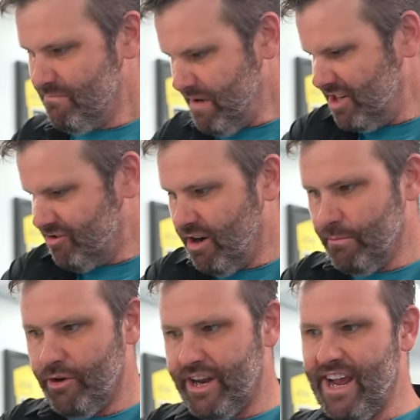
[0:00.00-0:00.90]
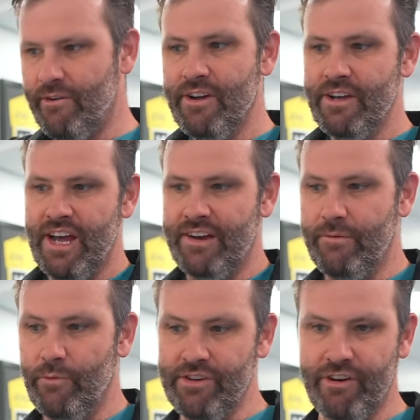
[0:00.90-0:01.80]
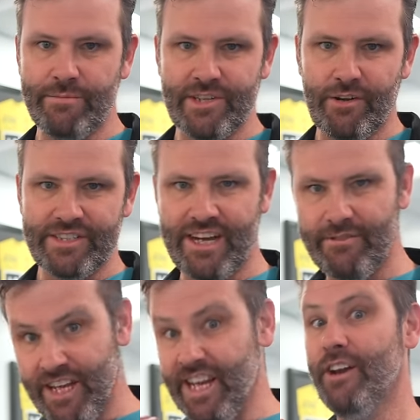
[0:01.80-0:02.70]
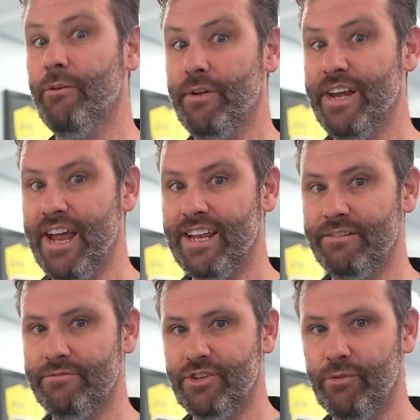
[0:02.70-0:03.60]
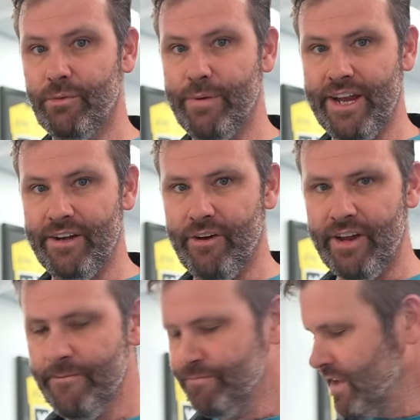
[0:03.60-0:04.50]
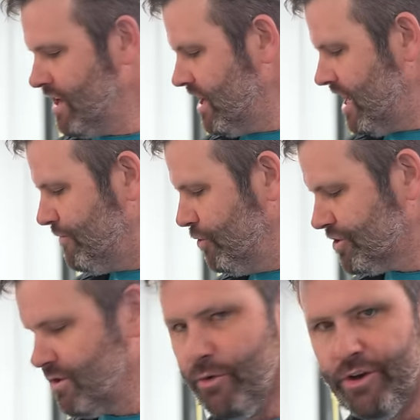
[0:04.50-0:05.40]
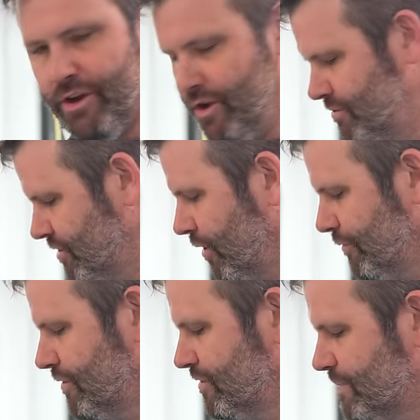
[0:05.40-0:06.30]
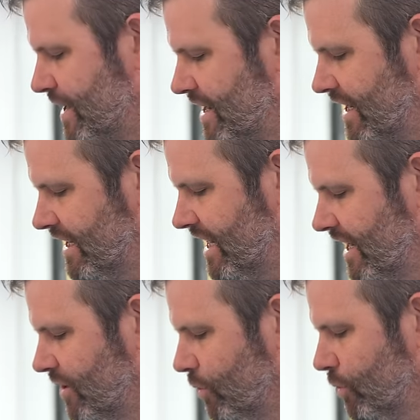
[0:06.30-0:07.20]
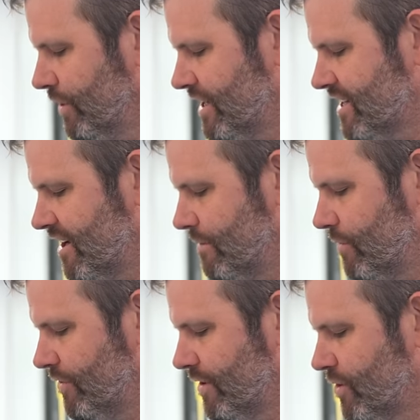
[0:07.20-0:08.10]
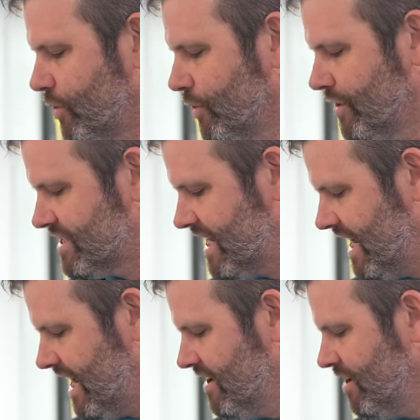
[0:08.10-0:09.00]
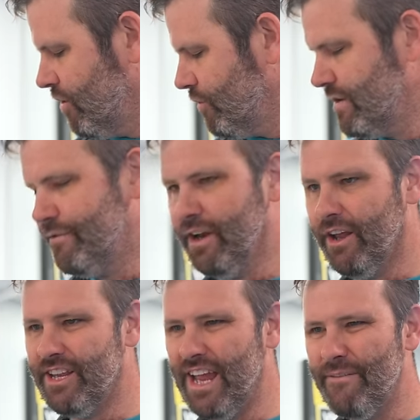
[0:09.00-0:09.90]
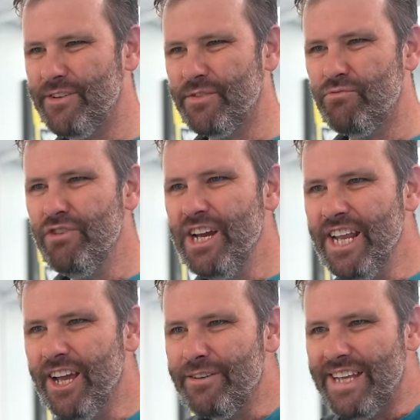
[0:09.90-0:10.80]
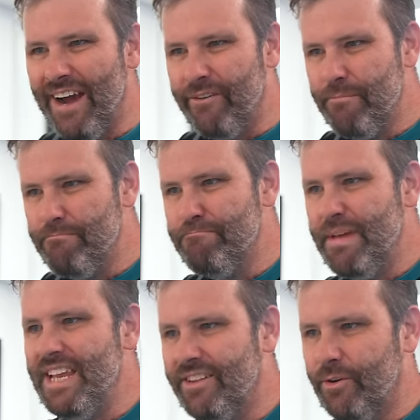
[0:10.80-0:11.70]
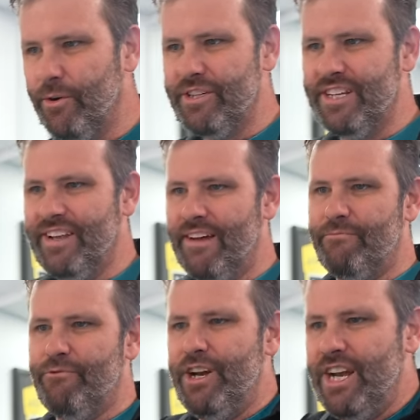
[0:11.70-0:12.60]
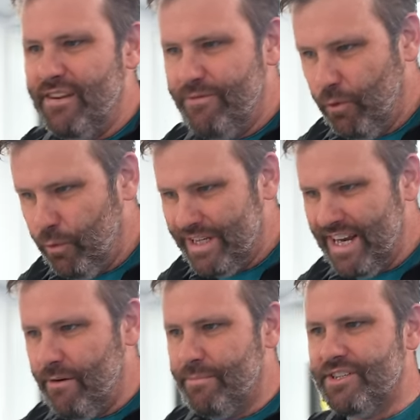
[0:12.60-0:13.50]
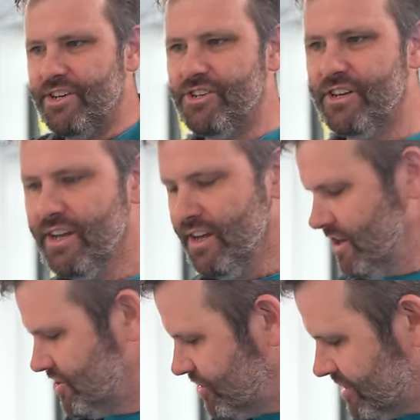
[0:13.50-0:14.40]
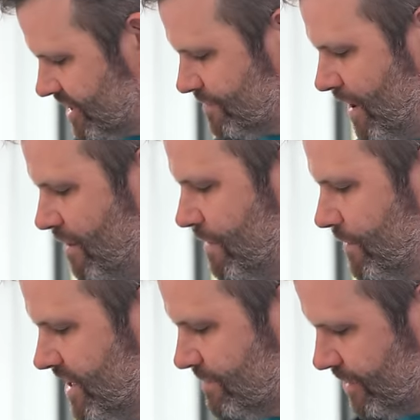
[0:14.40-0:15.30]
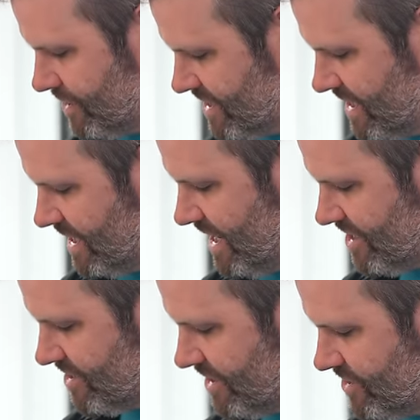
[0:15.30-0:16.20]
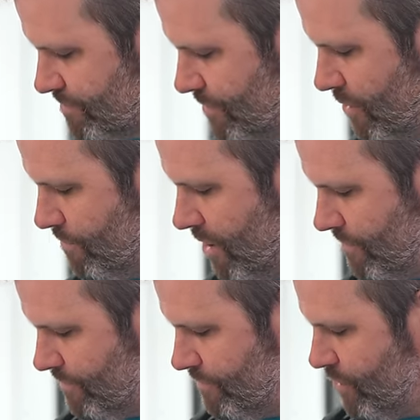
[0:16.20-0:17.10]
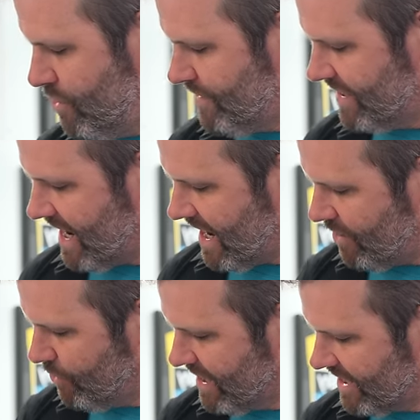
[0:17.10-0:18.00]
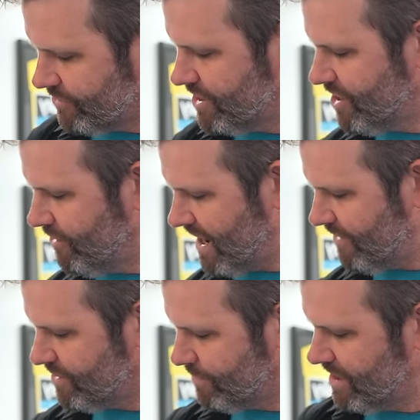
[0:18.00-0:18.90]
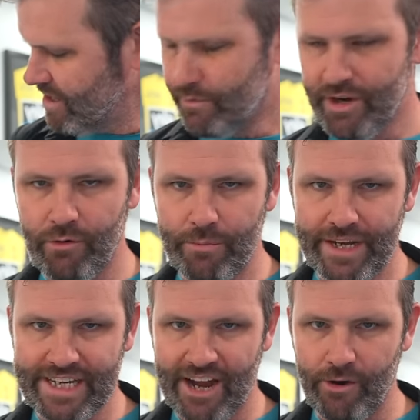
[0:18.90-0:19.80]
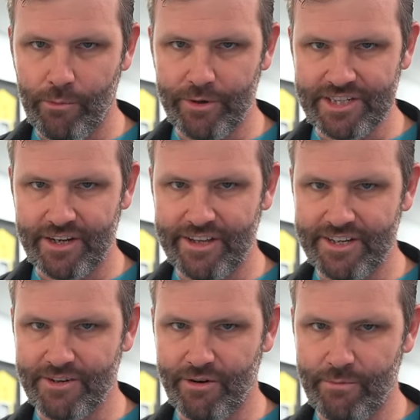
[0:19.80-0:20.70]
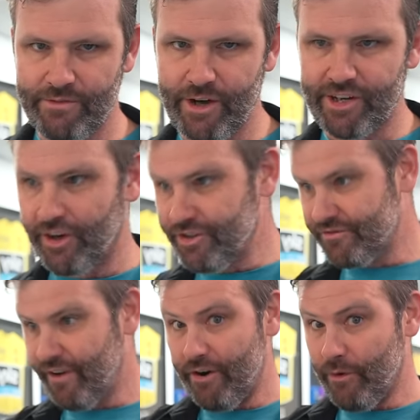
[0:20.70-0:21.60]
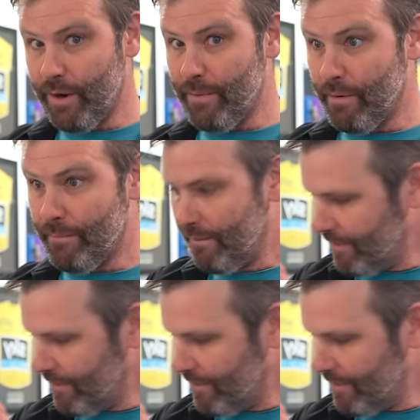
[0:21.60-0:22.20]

makes your arm lock out, and when your arms are locked out, you can end up with neck and shoulder pain, all right? If you're someone who's often spending nearly all their time on the corners here, or you feel like you're having to really go down and meet the hoods in that really forward down position, just experiment with this, because literally just moving the hood angle, you don't have to be, we don't want to be cowboys like this, all right, with our guns firing away, bam, bam,